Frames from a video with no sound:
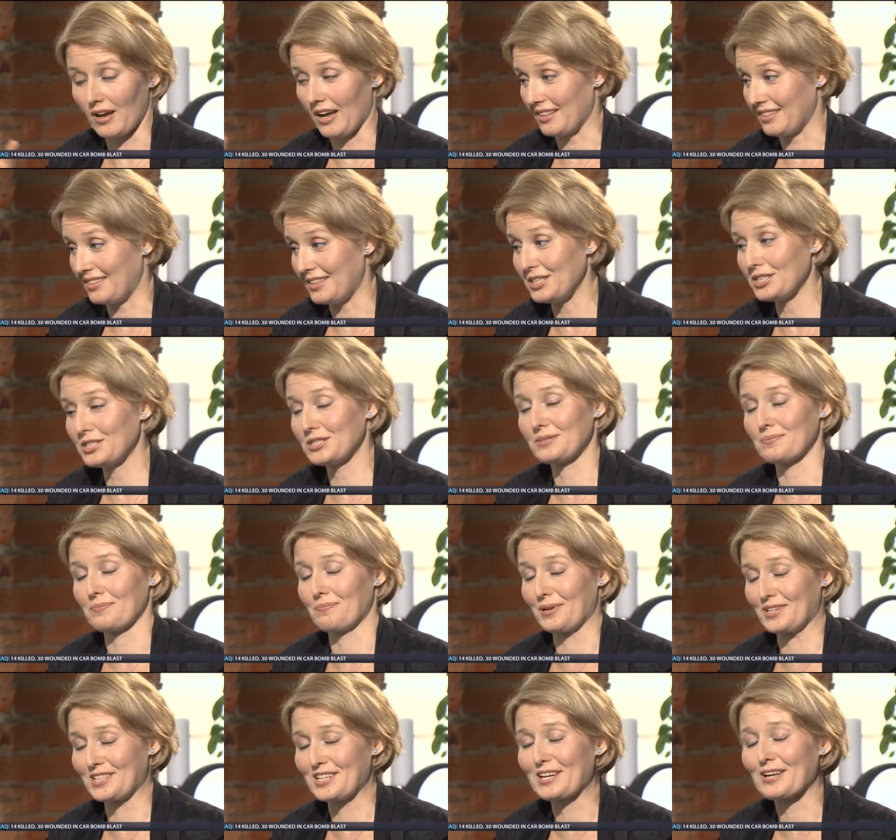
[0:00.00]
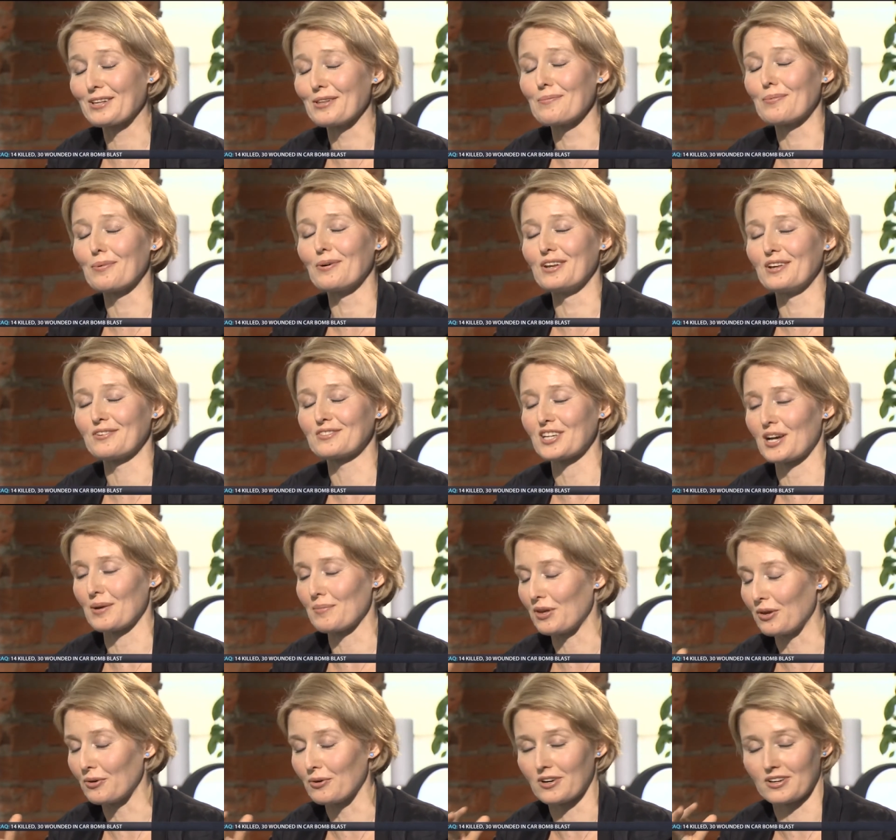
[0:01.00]
at this particular point of
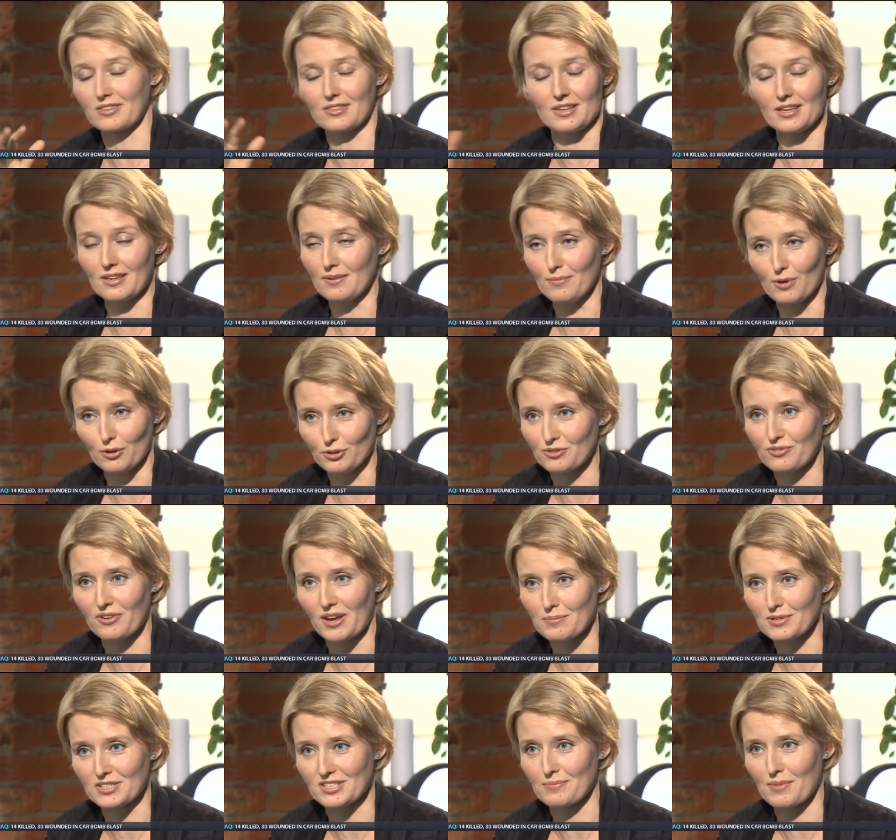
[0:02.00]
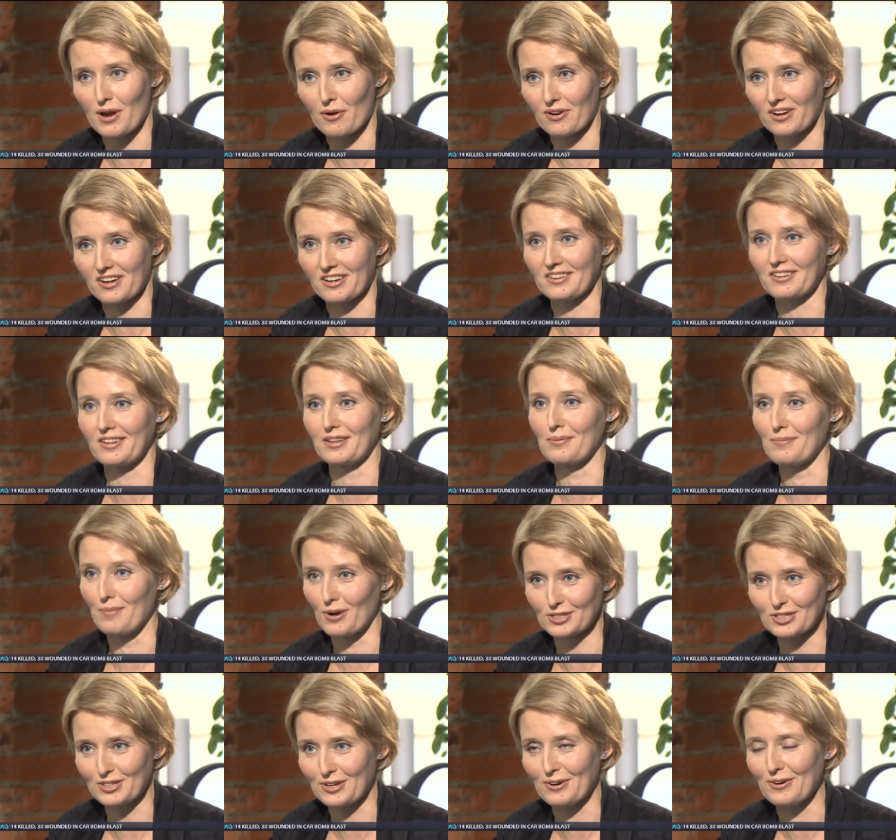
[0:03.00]
time, you are the most famous American in
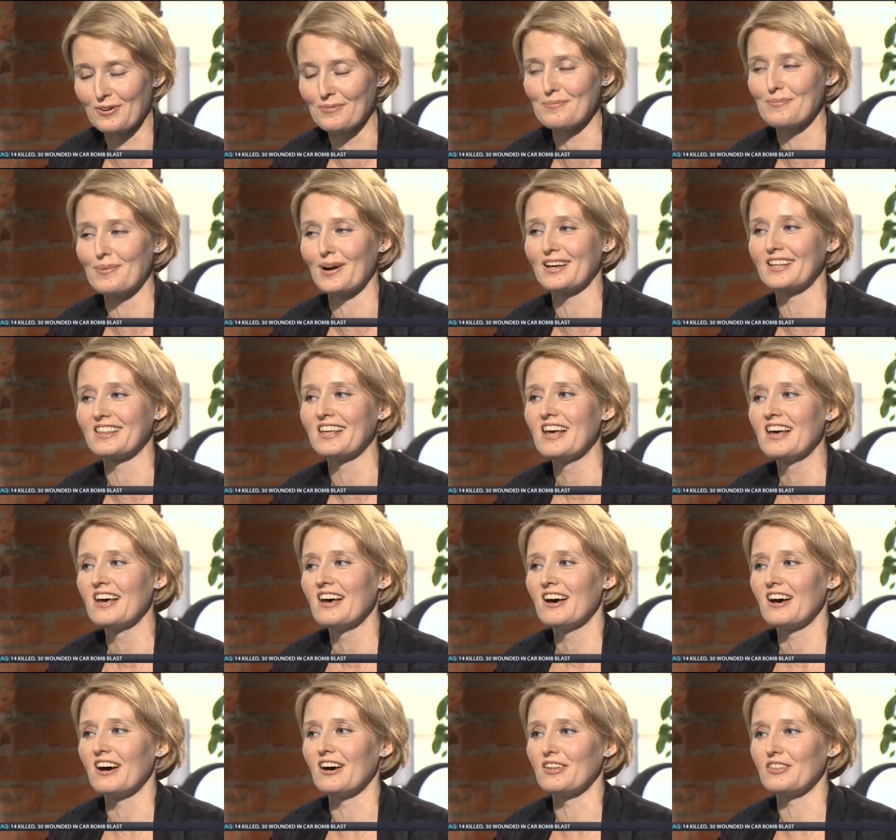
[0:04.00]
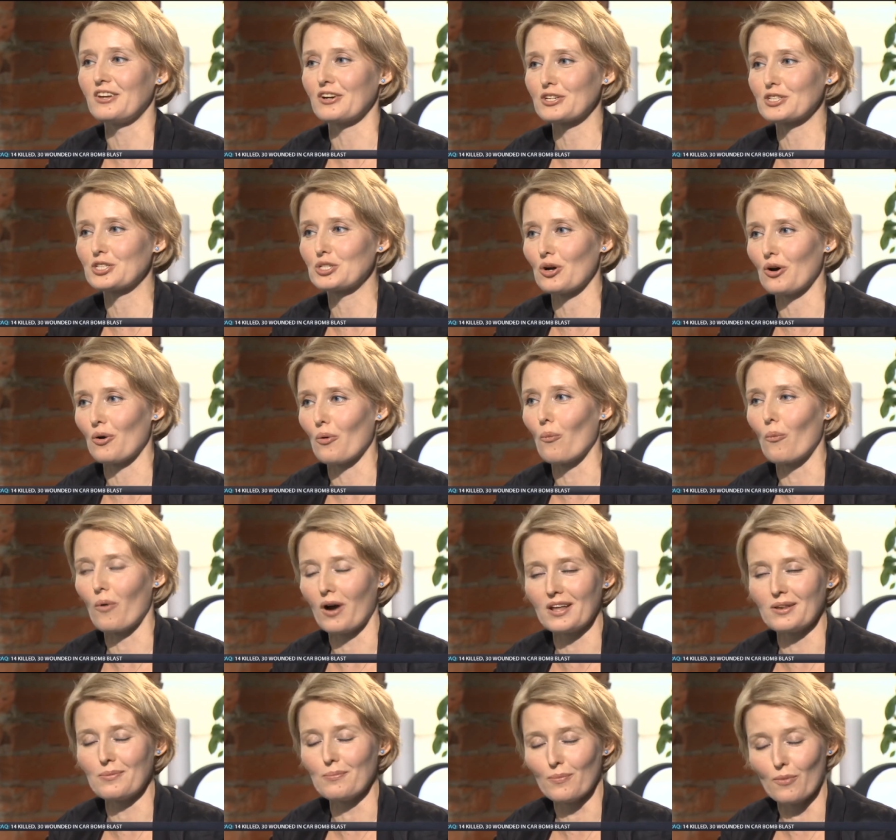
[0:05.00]
Moscow, but there's
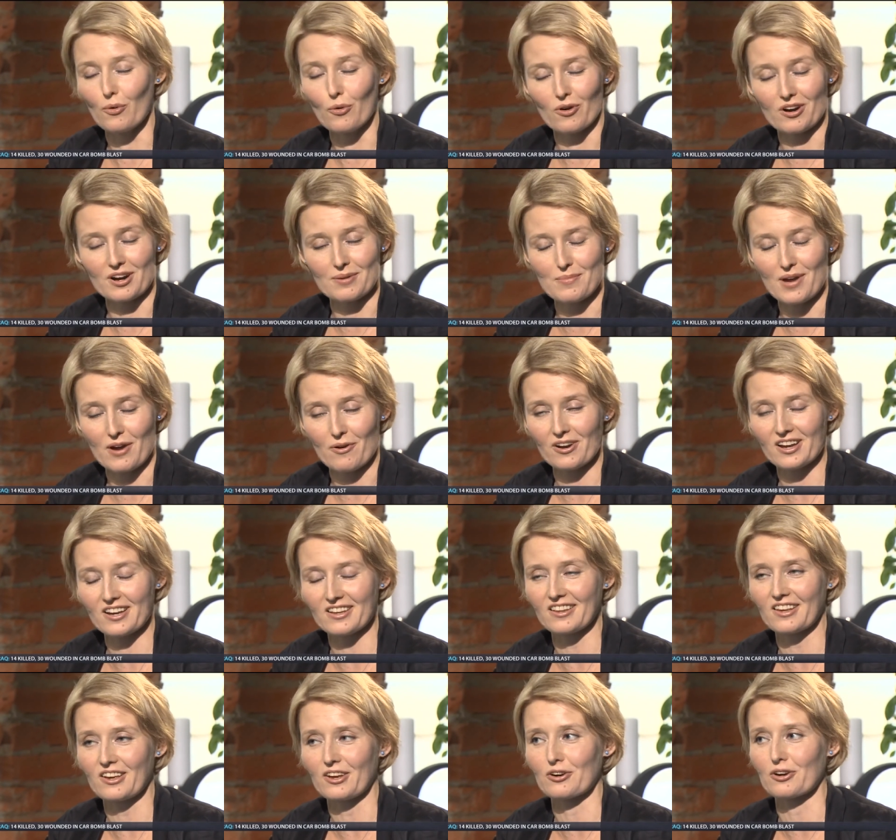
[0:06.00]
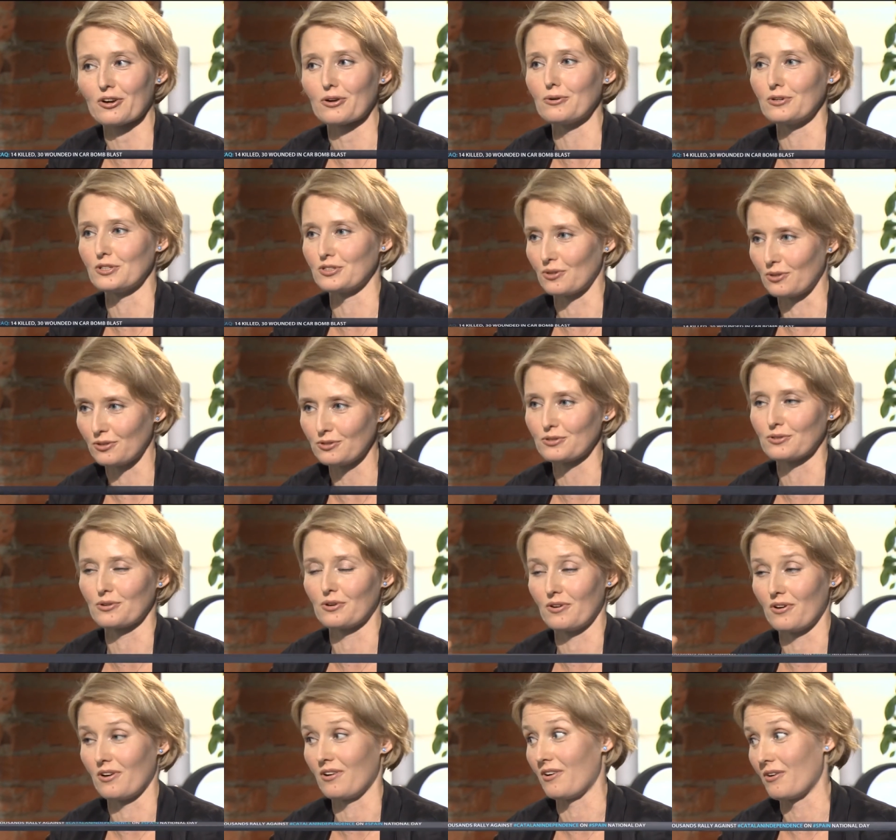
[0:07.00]
one more American here who is
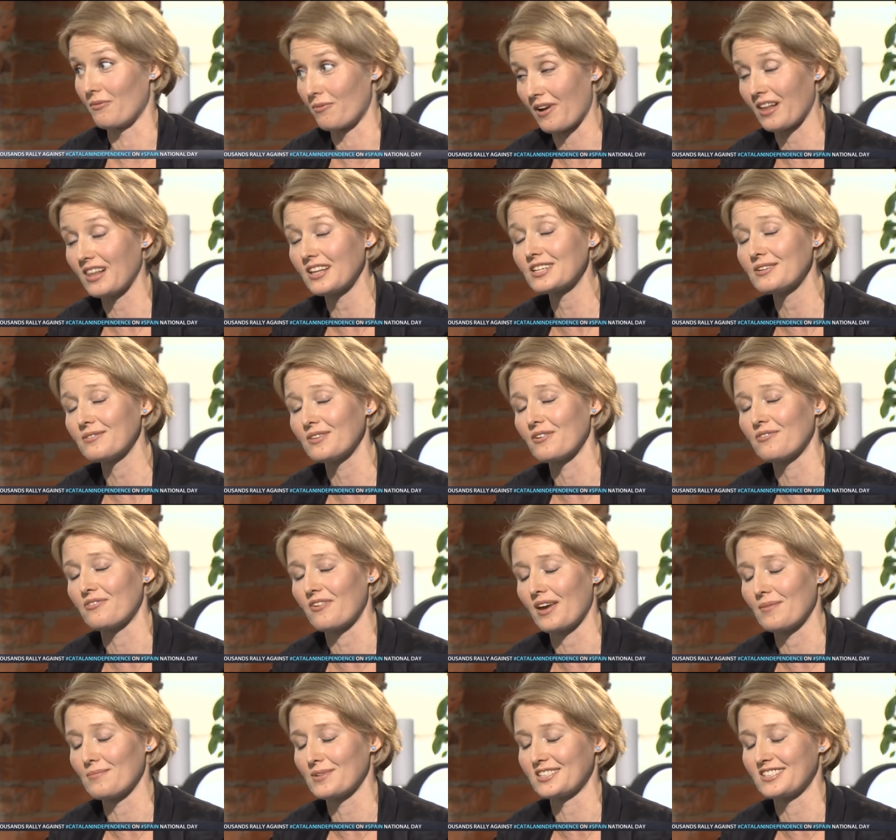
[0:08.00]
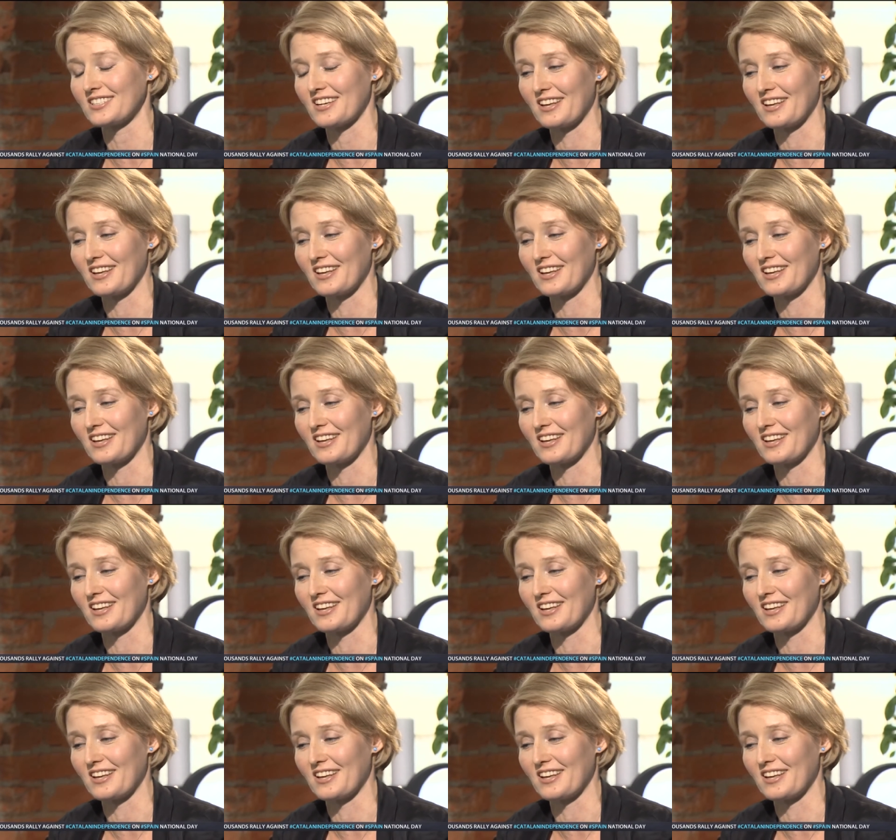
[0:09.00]
also relatively famous